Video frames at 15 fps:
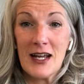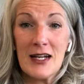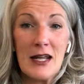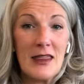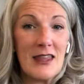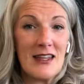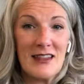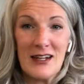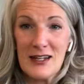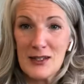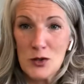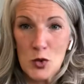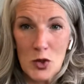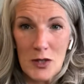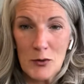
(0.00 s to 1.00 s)
anything that is
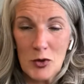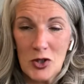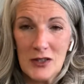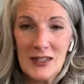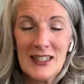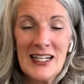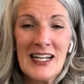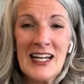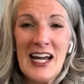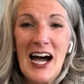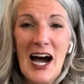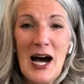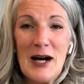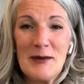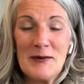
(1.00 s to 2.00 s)
normal
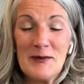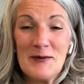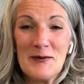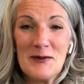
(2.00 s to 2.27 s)
um,